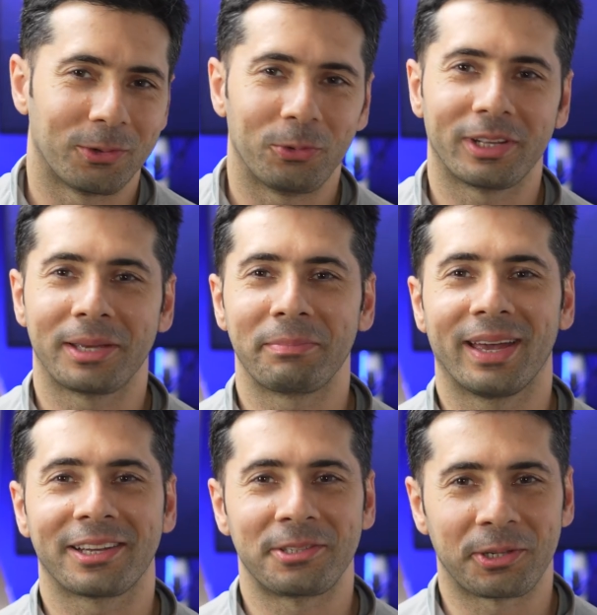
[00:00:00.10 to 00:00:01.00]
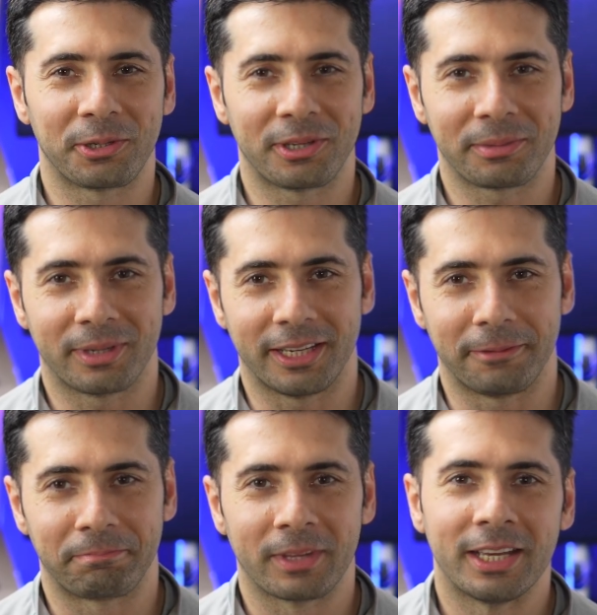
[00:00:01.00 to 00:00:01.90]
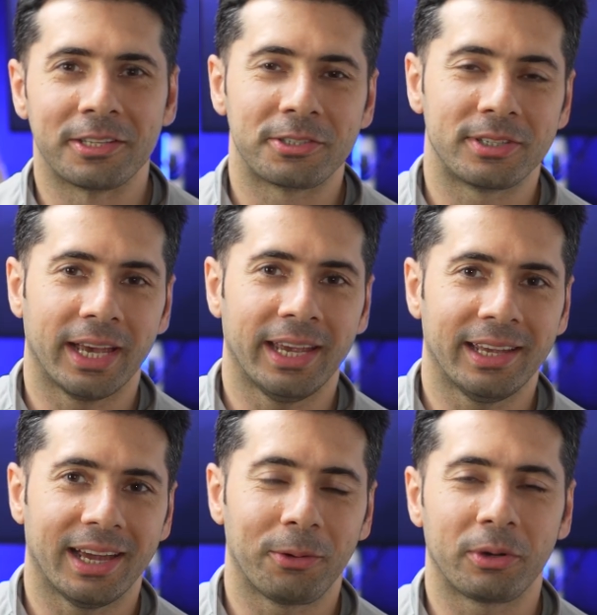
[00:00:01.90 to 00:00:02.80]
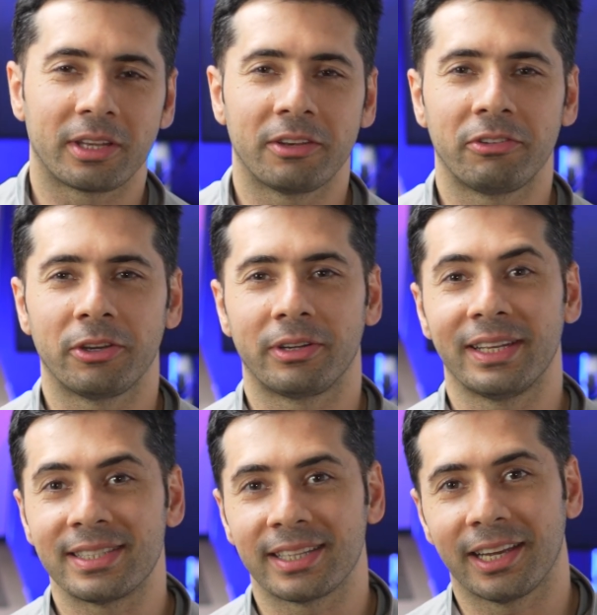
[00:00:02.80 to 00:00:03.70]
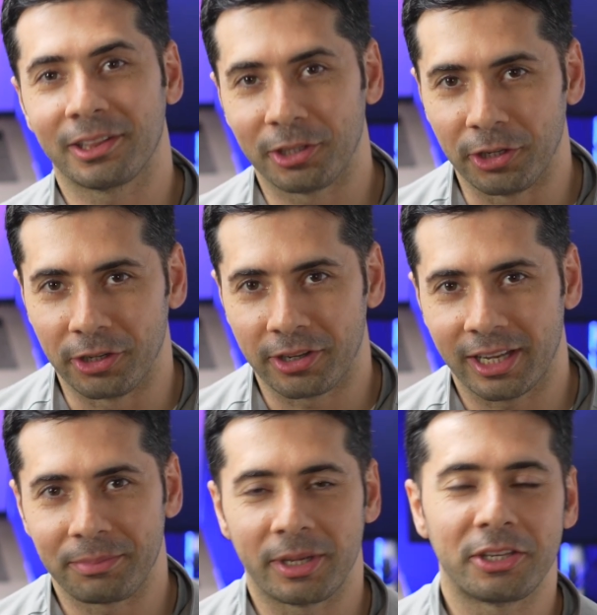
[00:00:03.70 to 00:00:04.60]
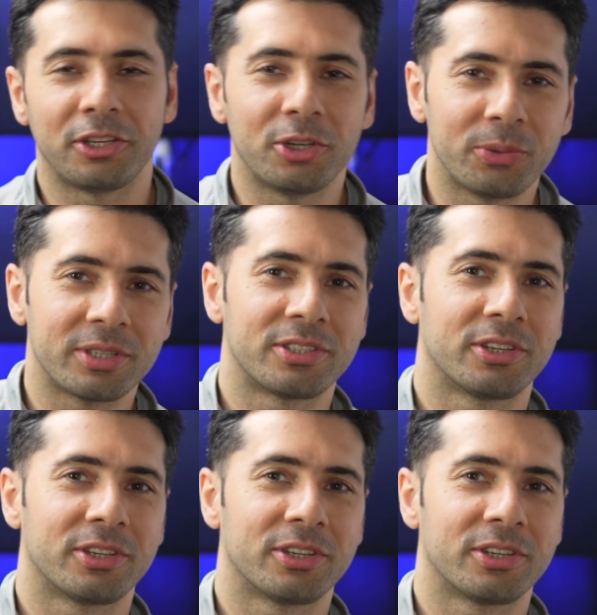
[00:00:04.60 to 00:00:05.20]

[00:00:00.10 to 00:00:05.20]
Welcome back to Coding Money. Today, I want to give you an inside look at my newest